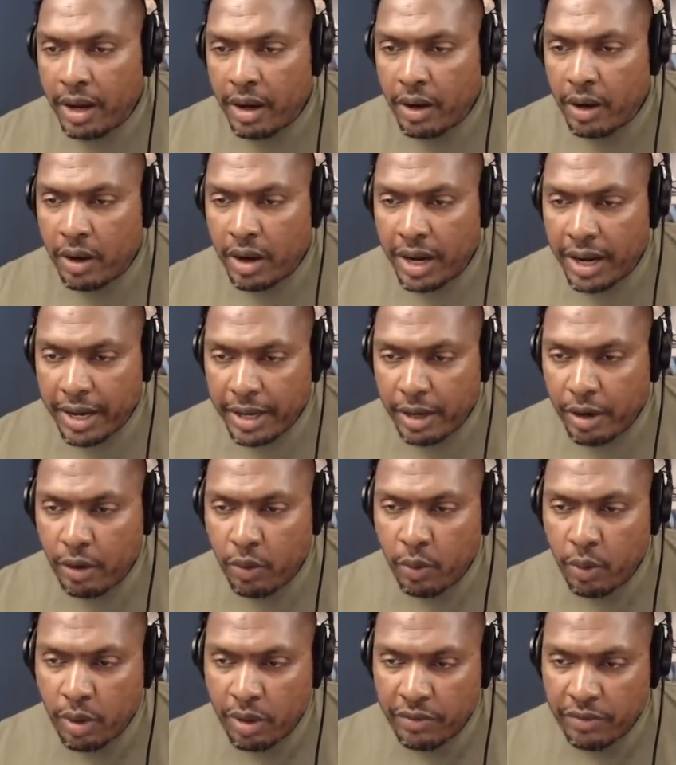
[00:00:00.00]
Ohio
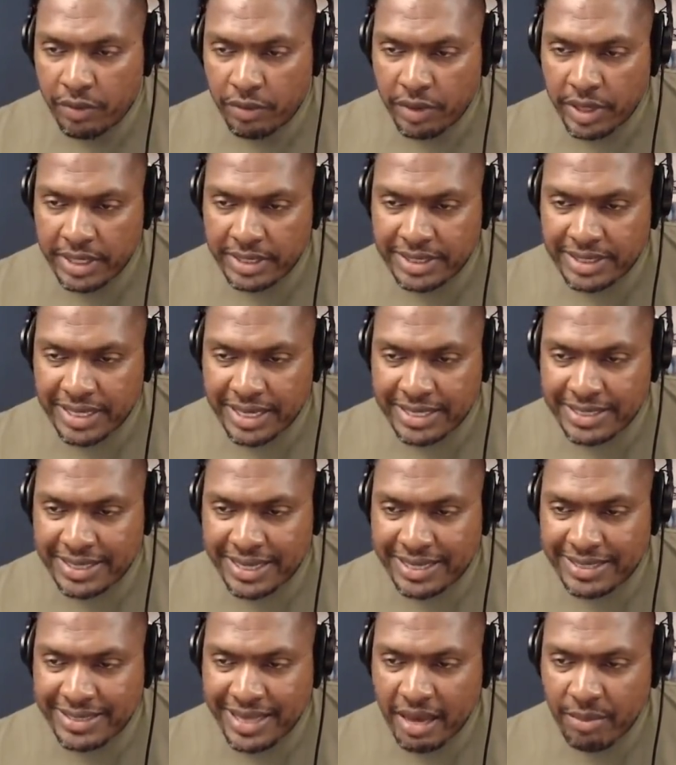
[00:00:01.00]
Wolverine says,
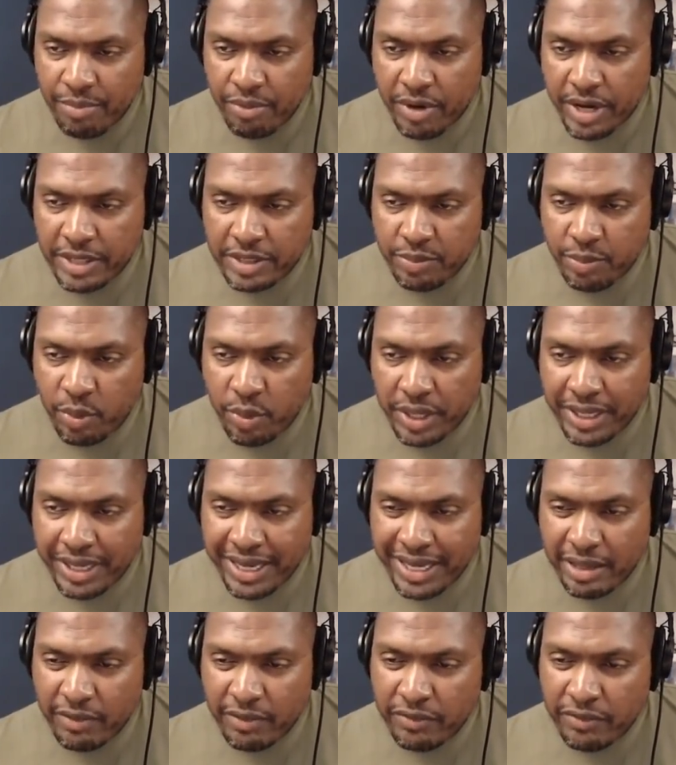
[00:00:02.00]
"Is that price point
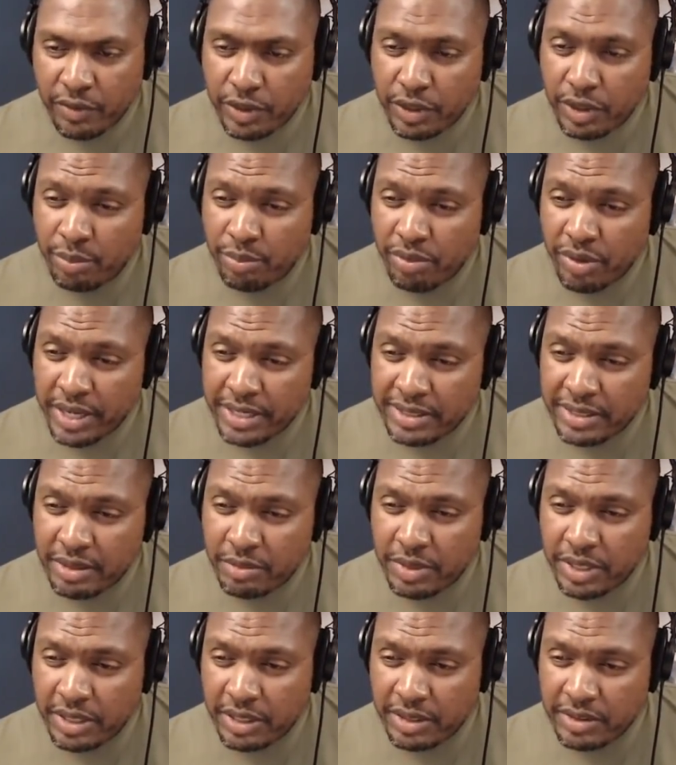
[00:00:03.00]
California
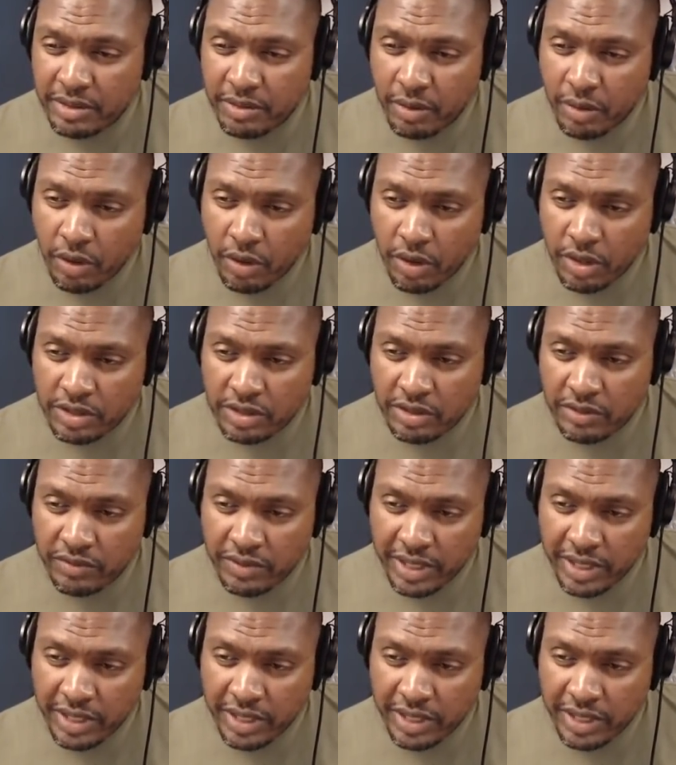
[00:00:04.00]
pricing because of the cost of